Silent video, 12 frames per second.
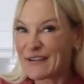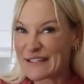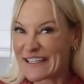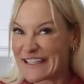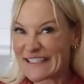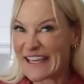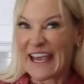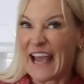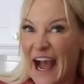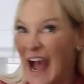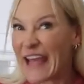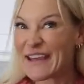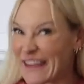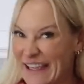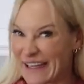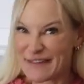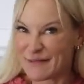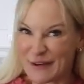was gonna say, I
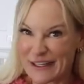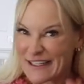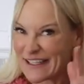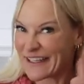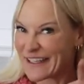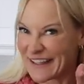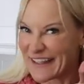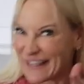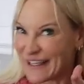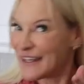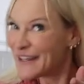think I'm more excited than